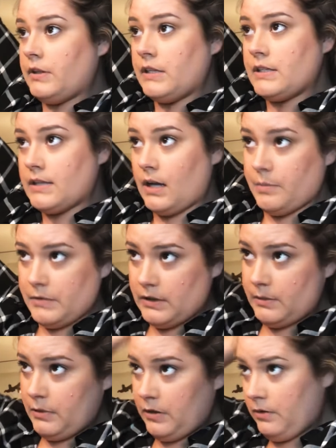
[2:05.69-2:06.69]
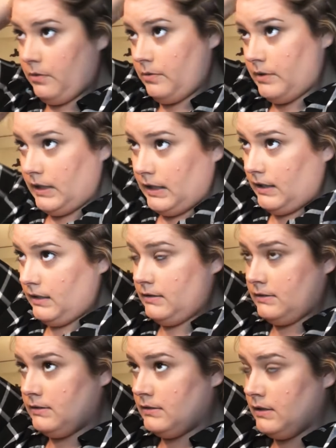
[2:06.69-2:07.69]
Put this up in a pony
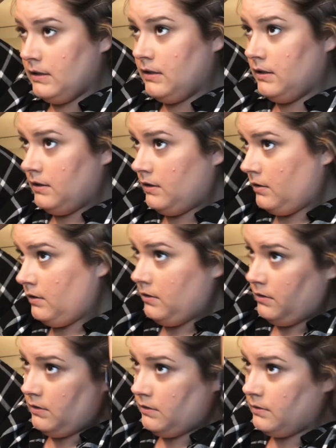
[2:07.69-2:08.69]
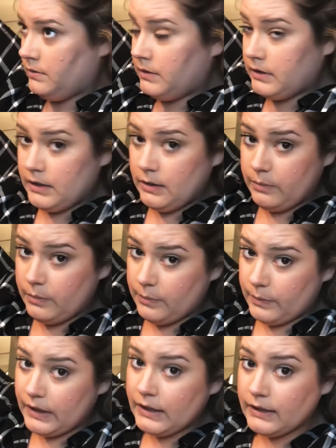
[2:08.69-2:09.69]
really
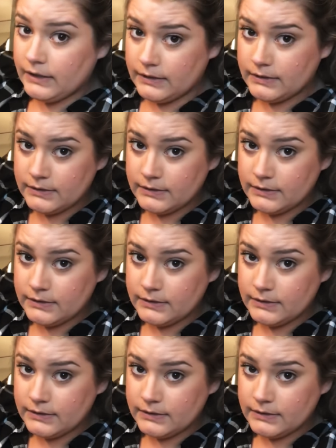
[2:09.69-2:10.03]
quick.